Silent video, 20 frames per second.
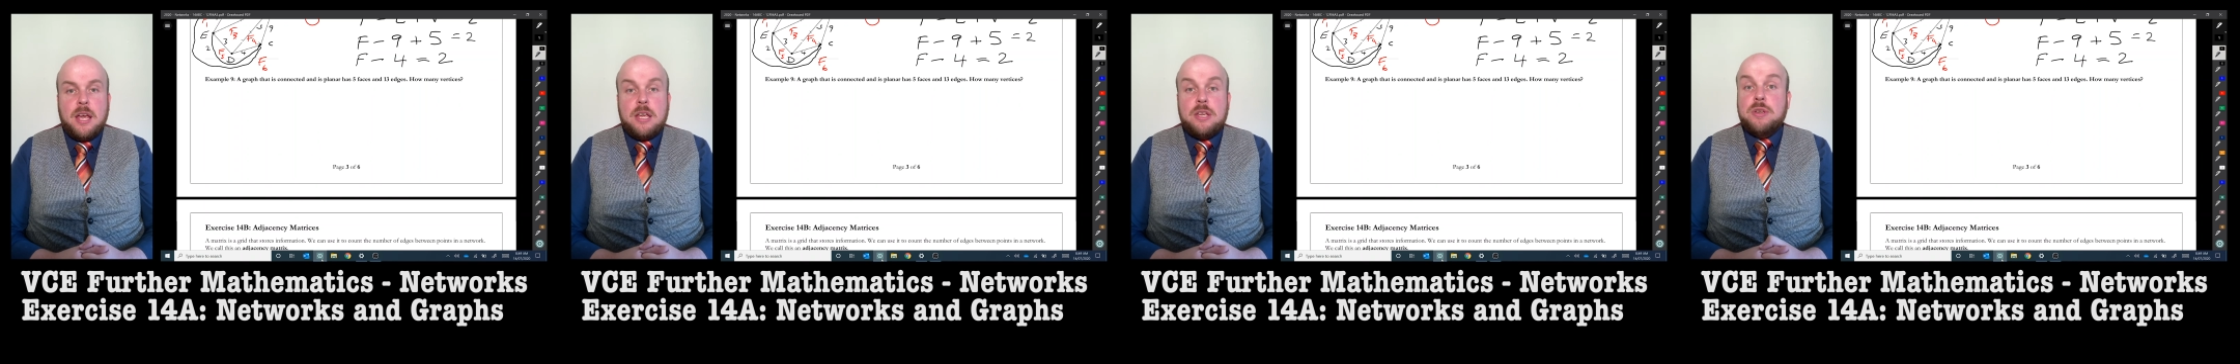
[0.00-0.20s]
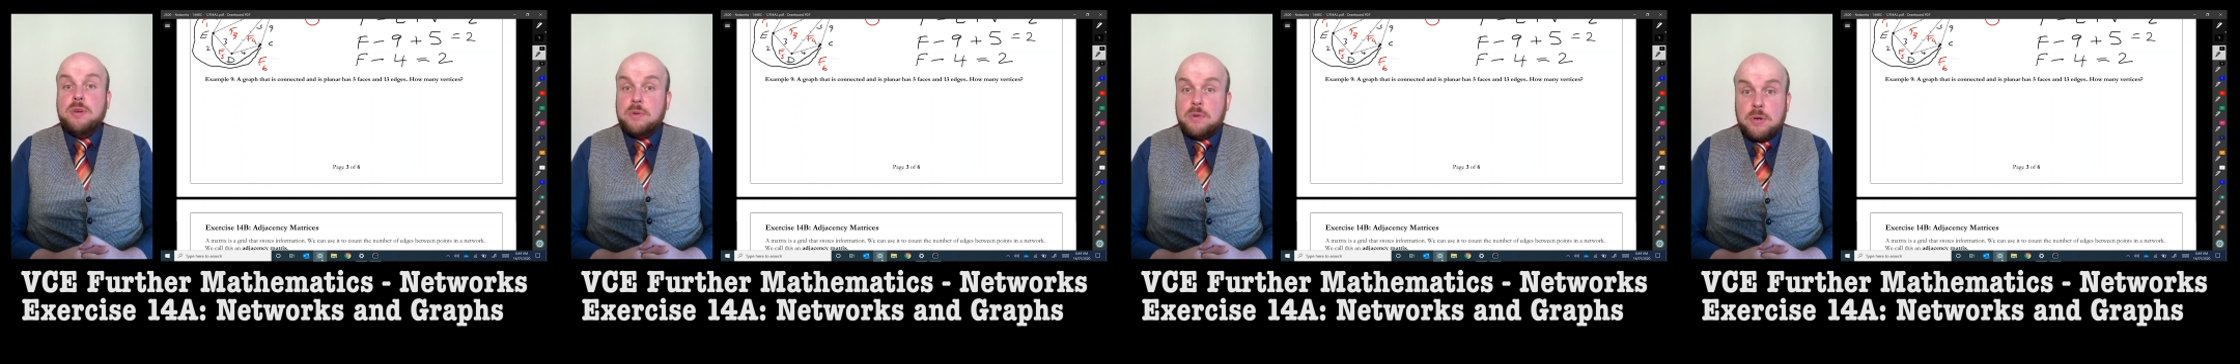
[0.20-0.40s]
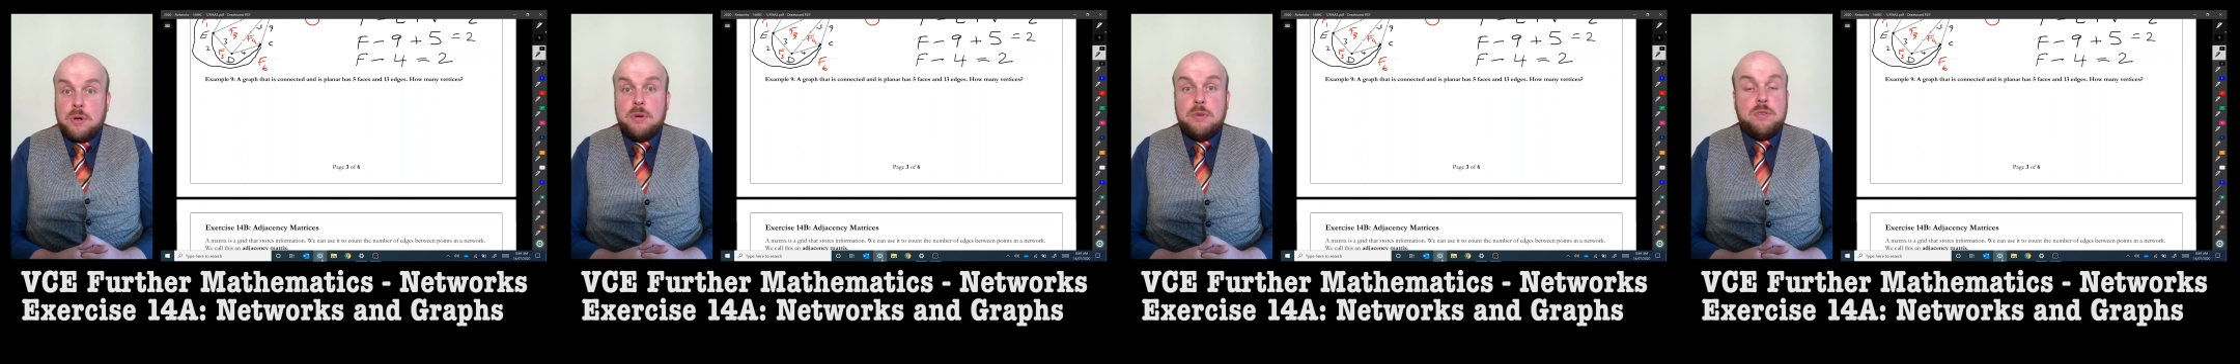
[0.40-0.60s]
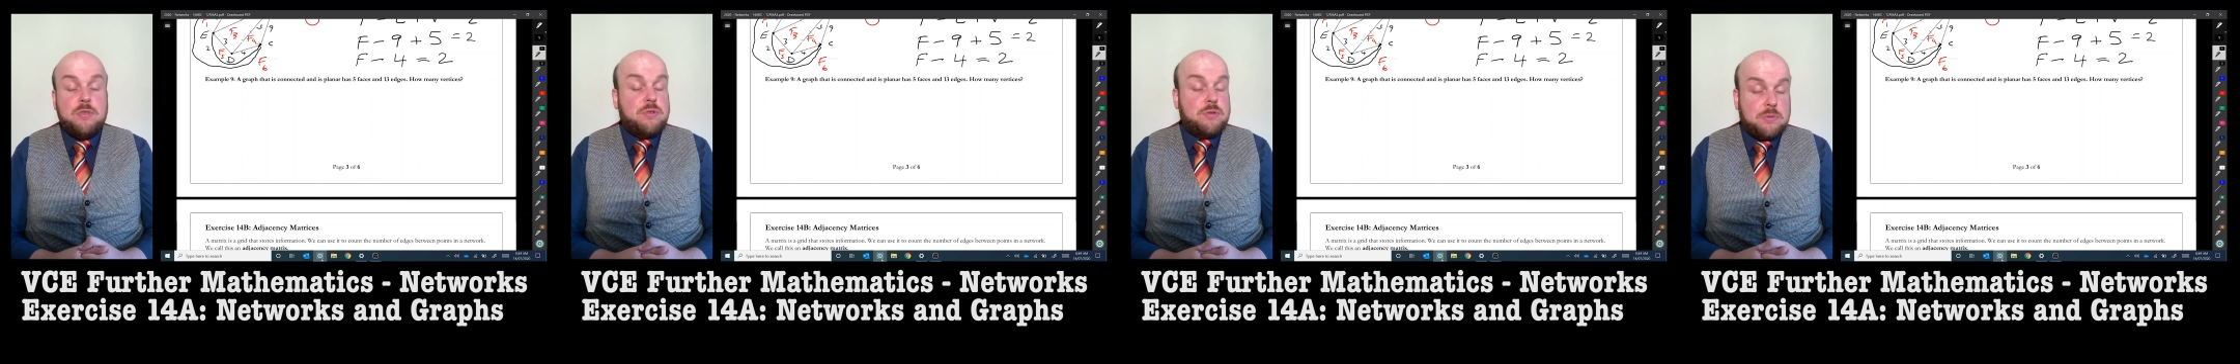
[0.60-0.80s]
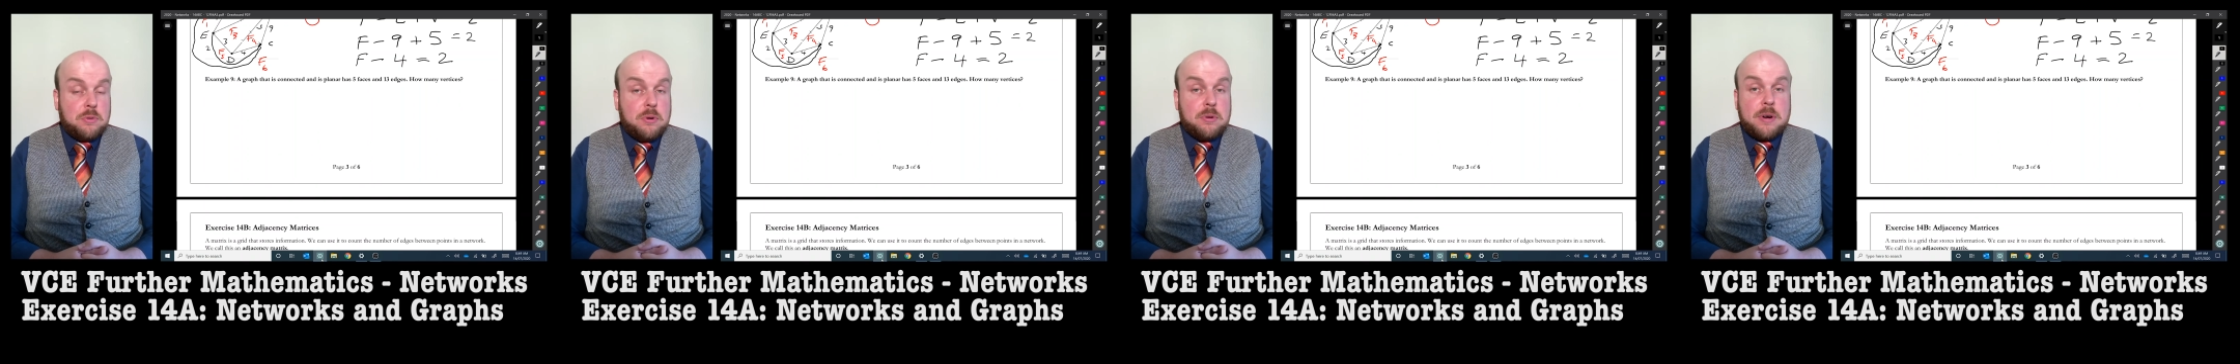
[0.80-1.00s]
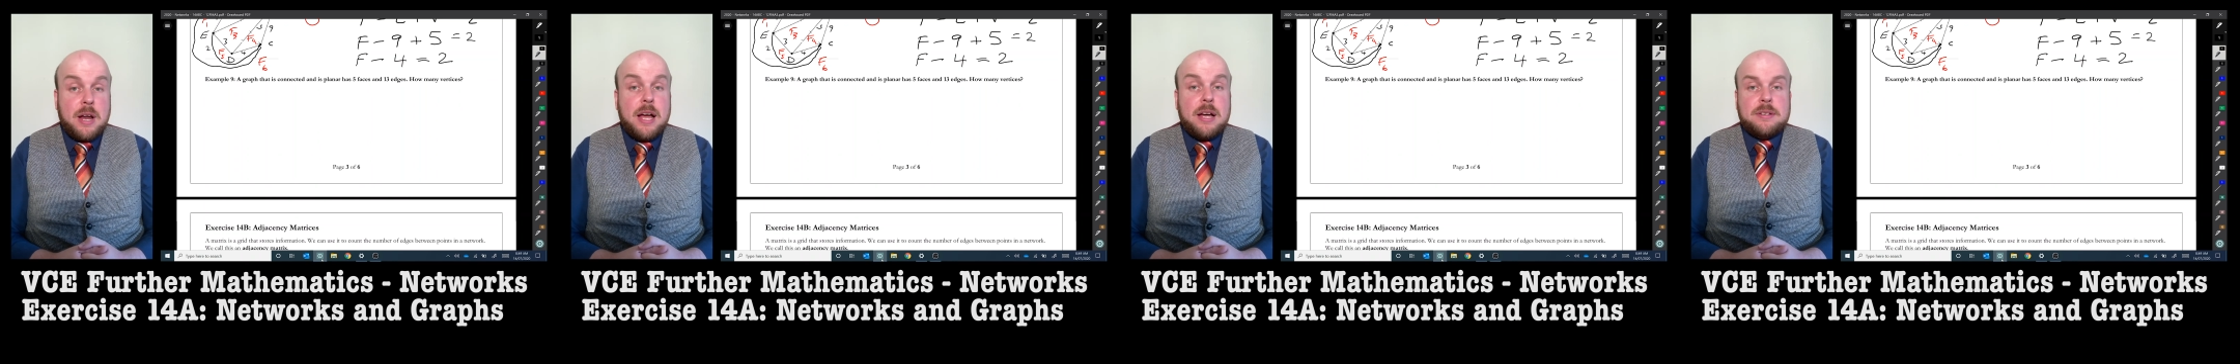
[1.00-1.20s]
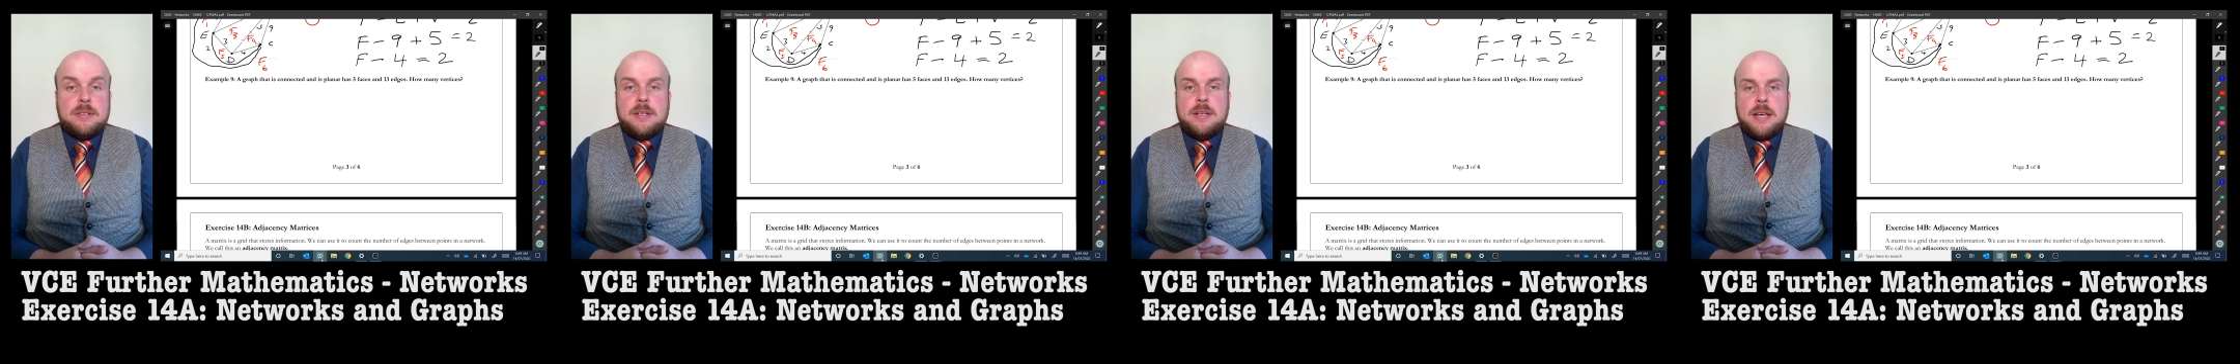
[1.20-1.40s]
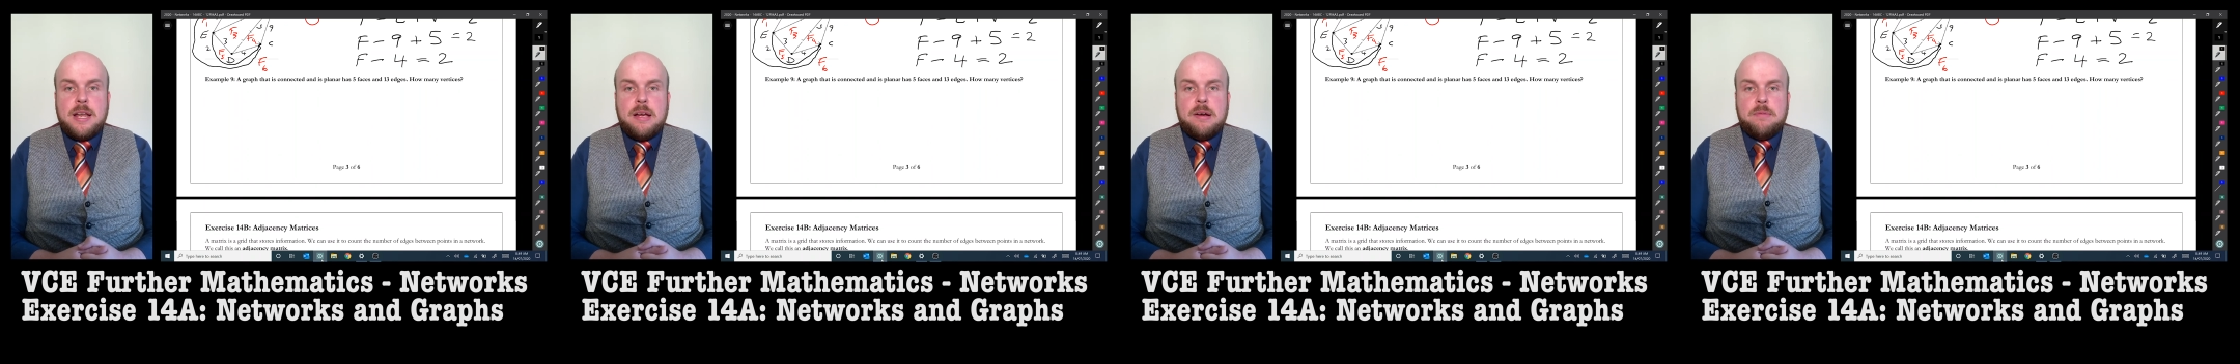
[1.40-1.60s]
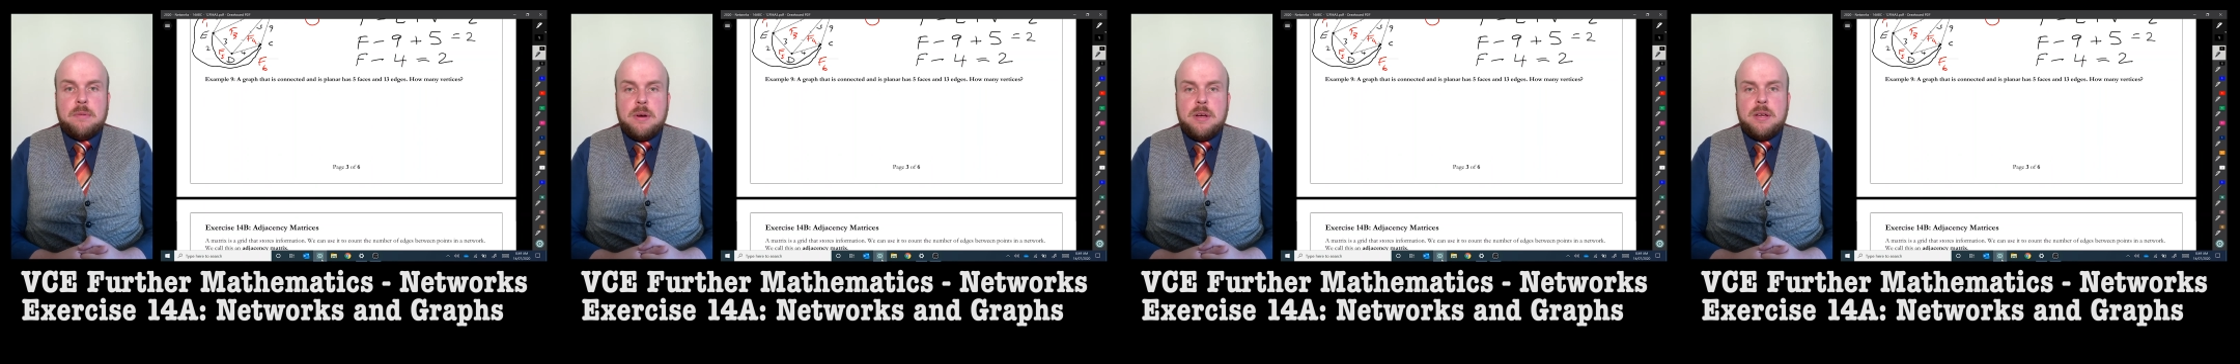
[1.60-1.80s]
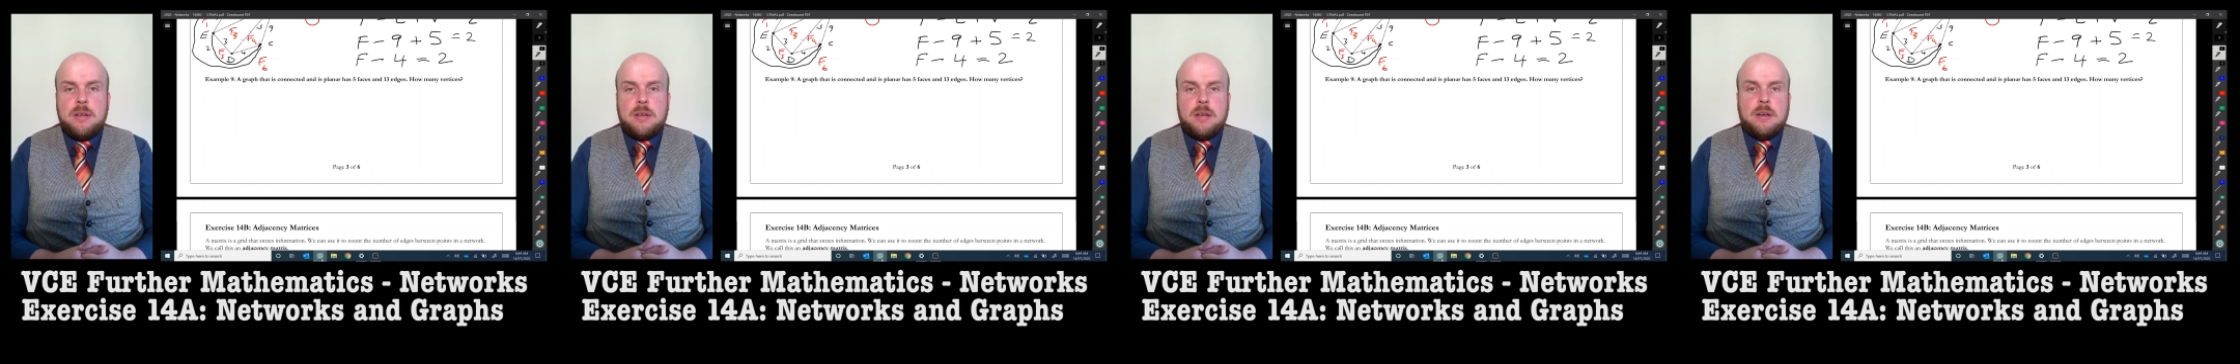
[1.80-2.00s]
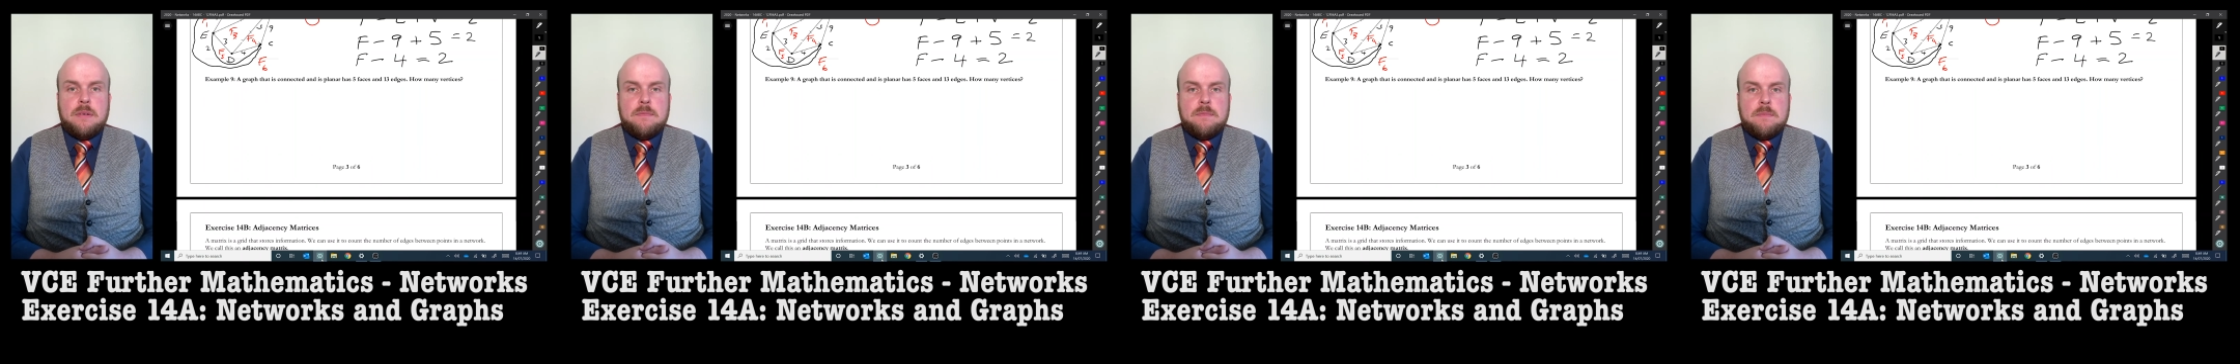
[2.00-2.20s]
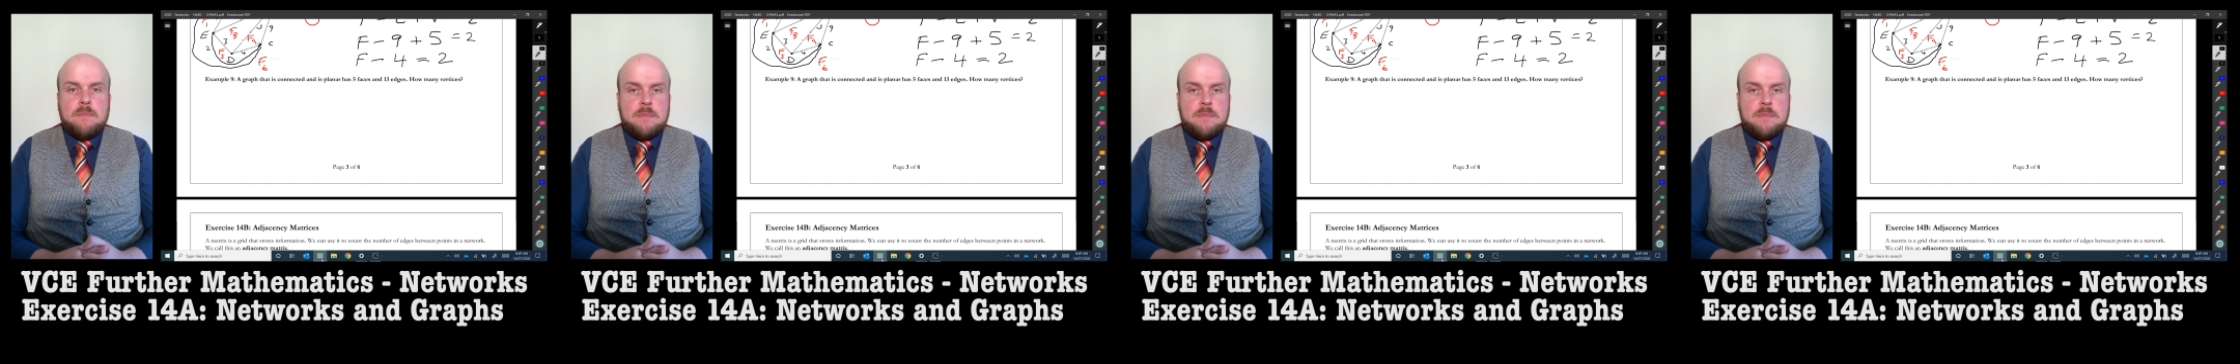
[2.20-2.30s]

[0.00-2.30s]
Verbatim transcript: You could draw out a network